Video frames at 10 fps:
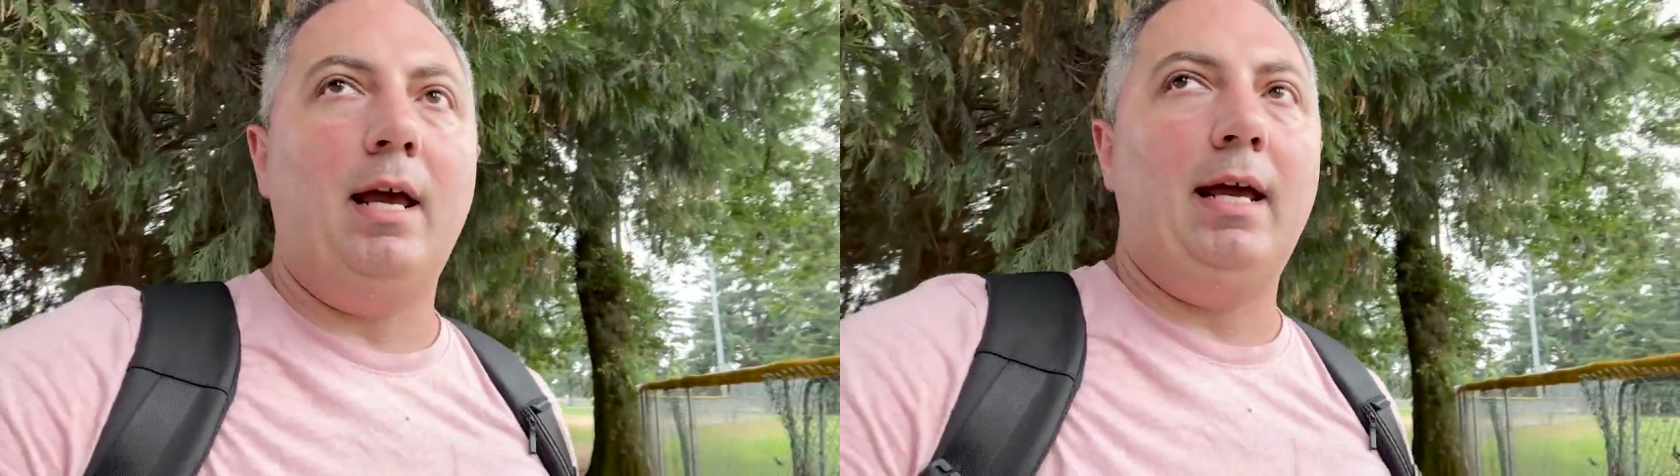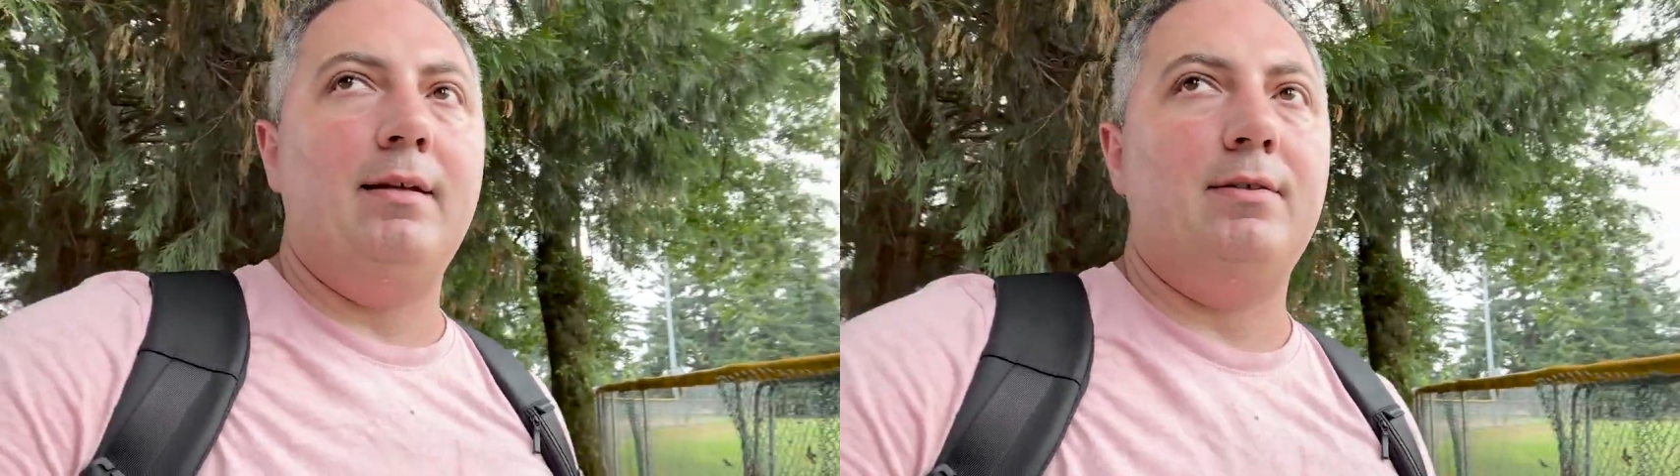
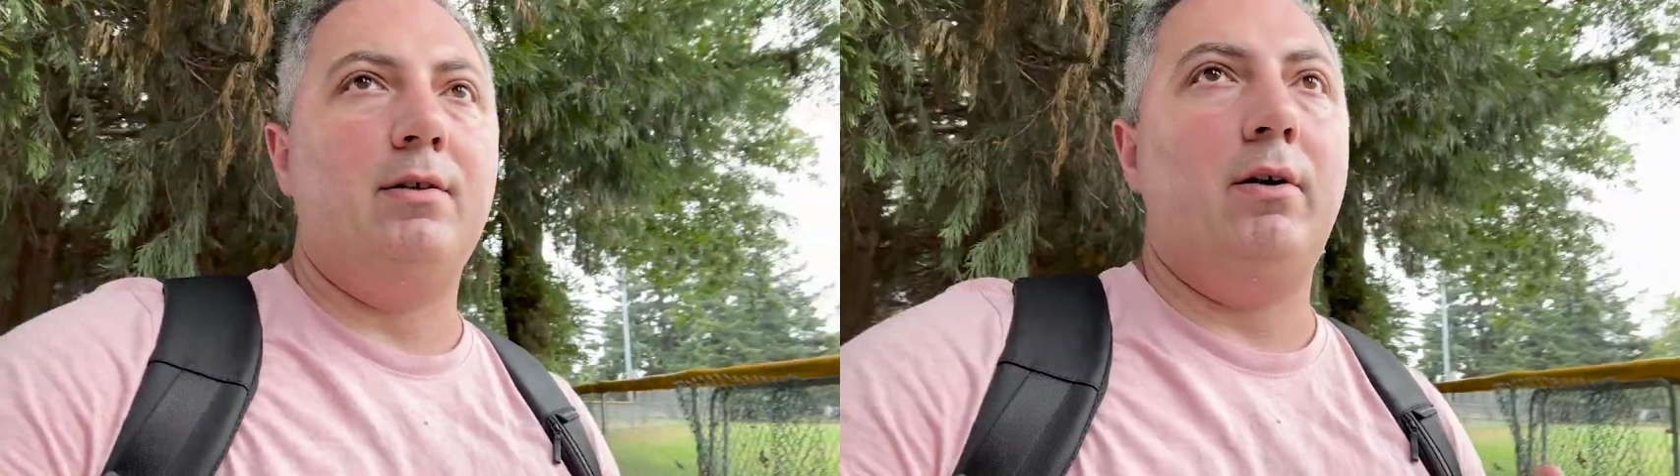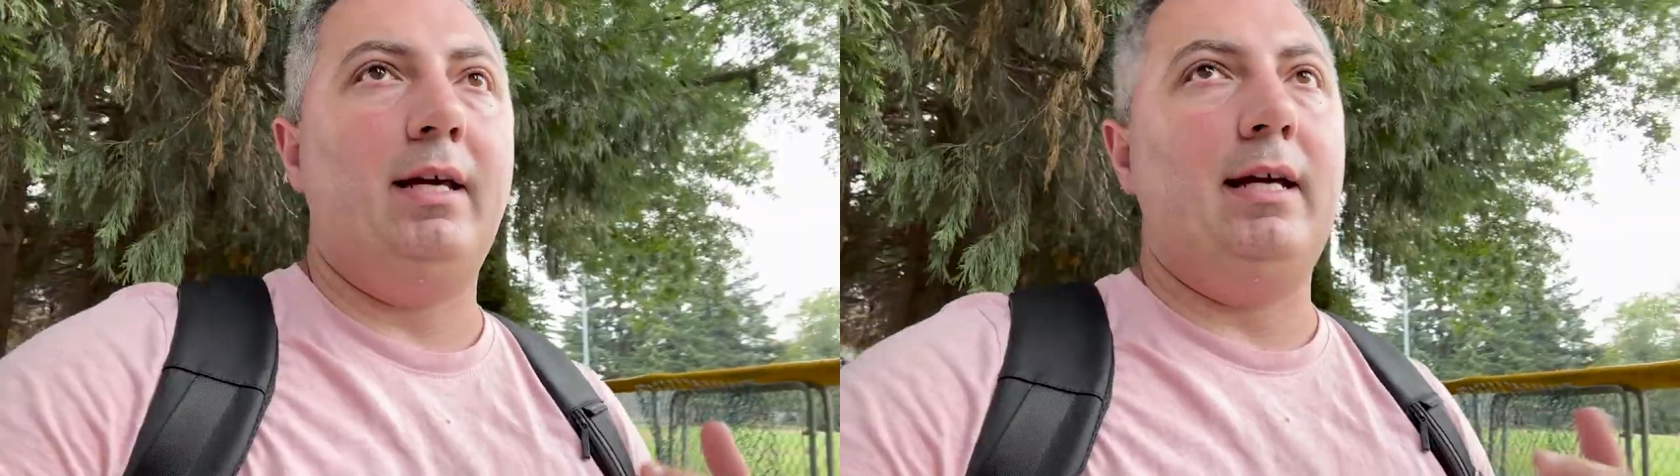And
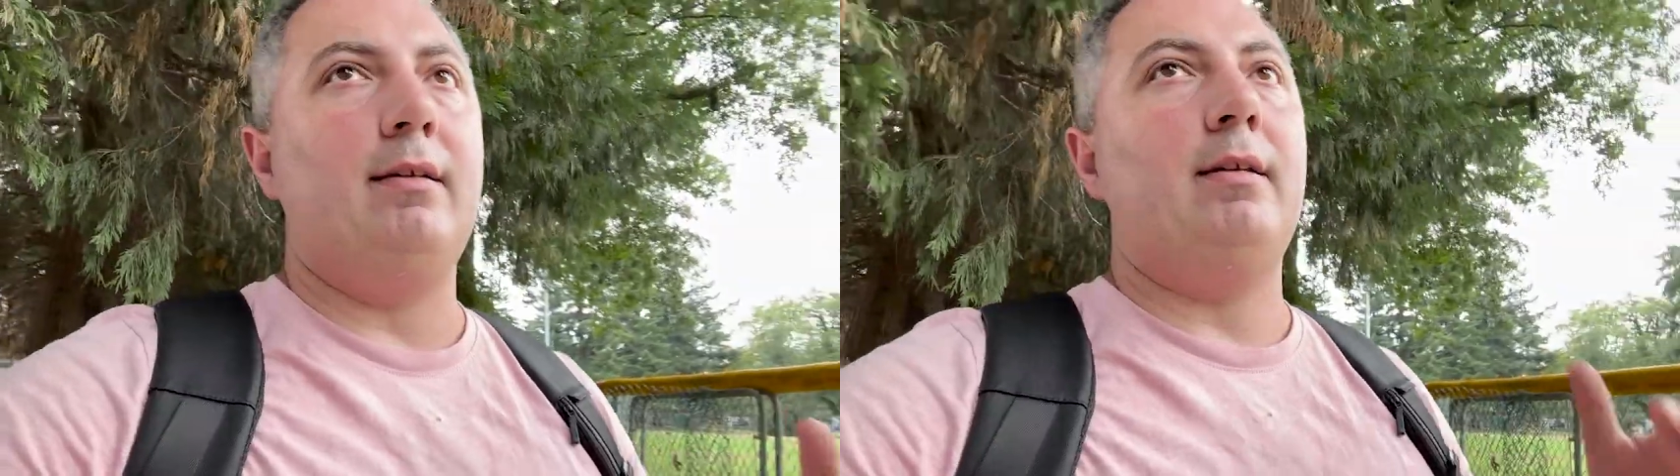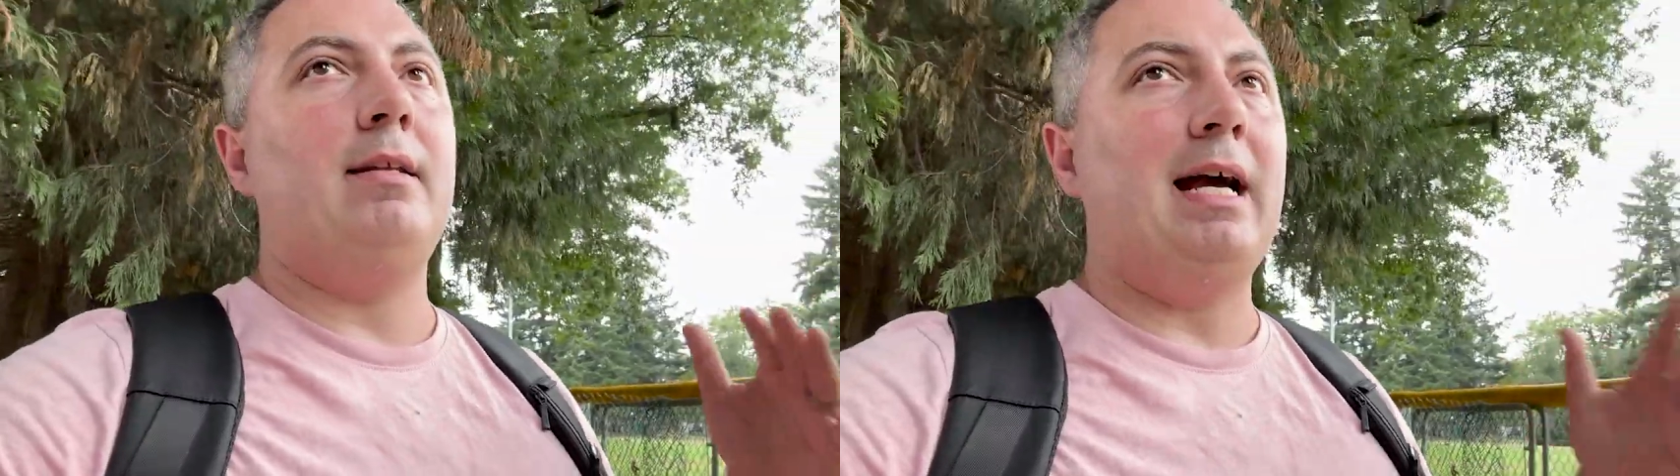so
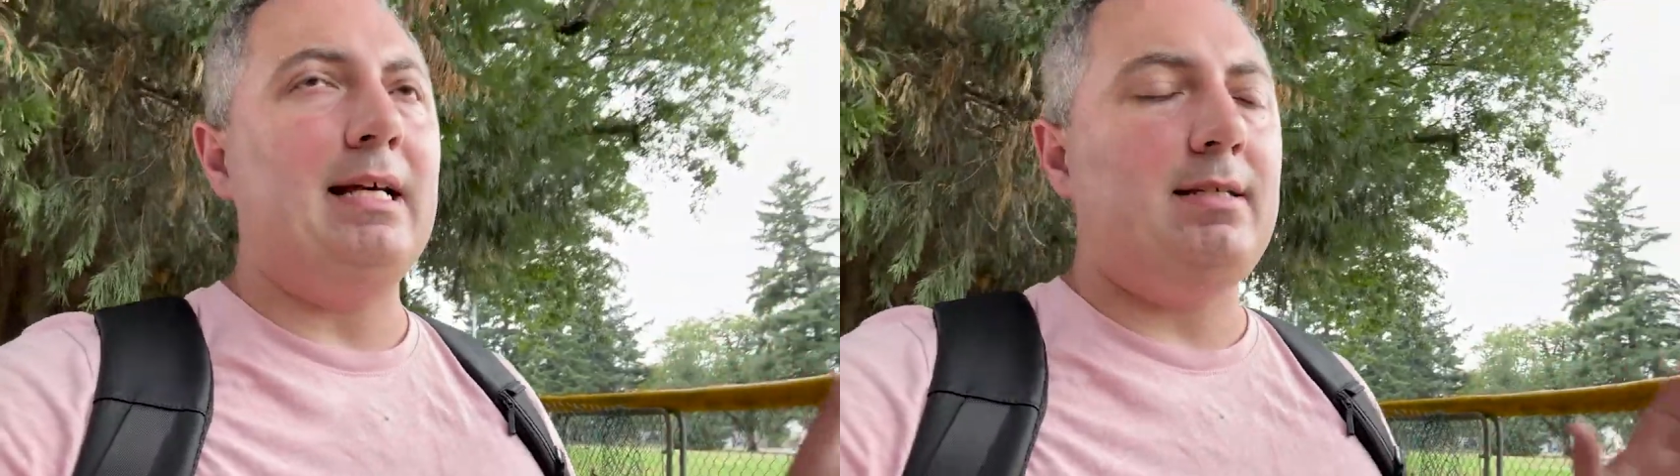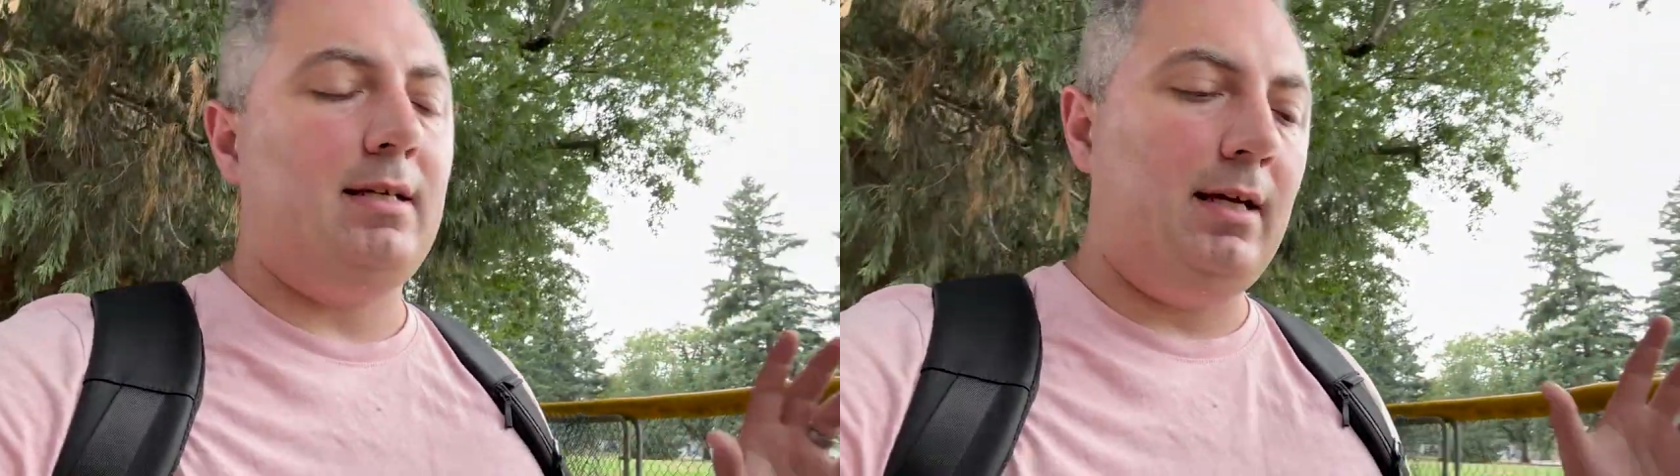again,
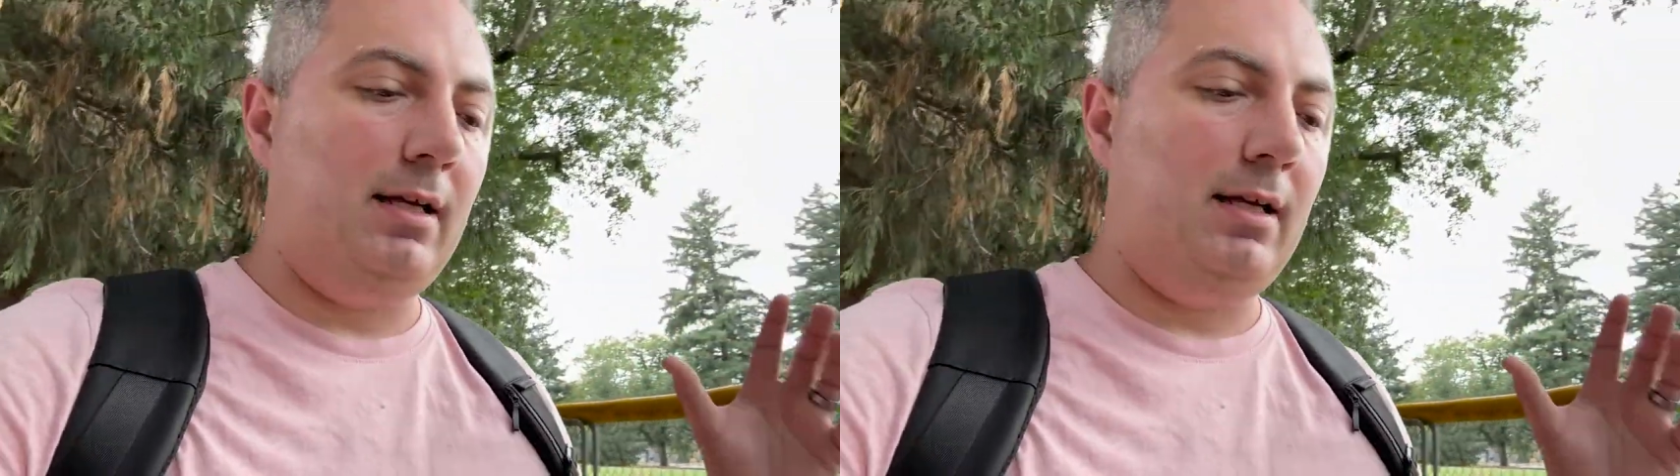nice,